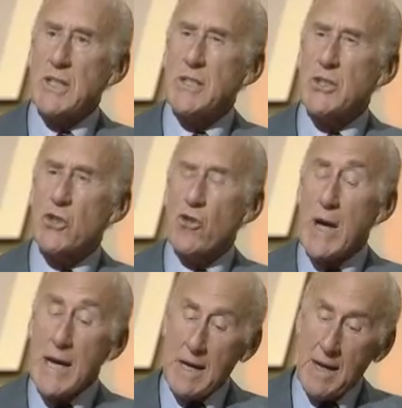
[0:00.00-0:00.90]
is a
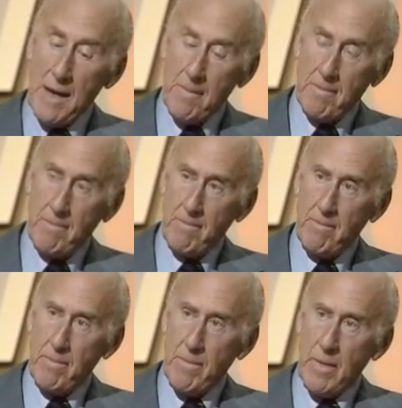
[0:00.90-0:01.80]
screen
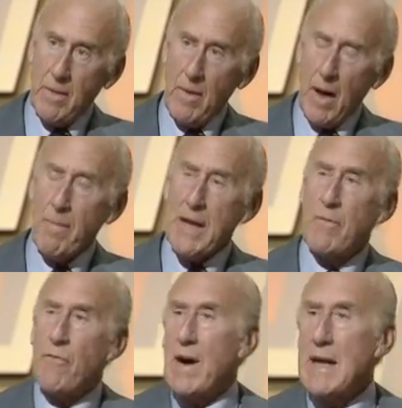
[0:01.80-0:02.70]
made of
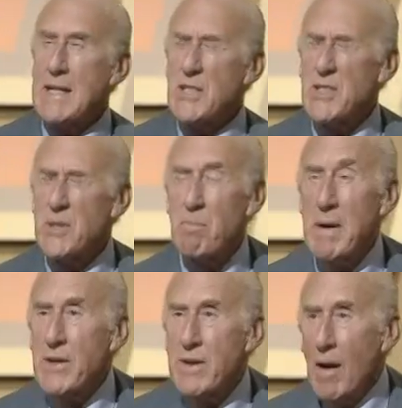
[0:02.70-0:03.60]
finely
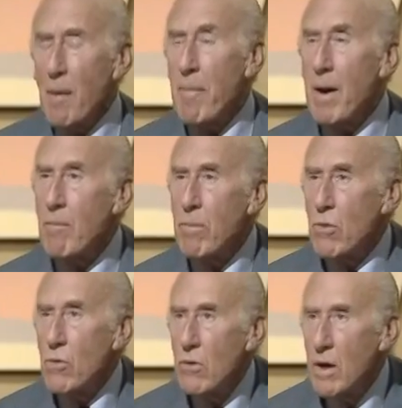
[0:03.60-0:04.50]
split
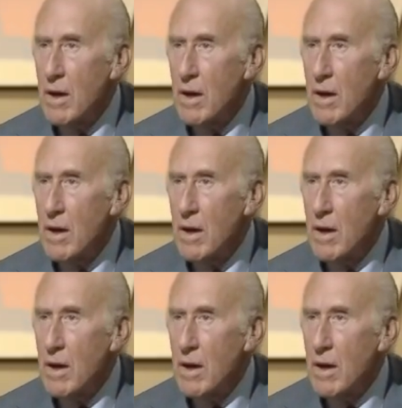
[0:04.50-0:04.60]
bamboo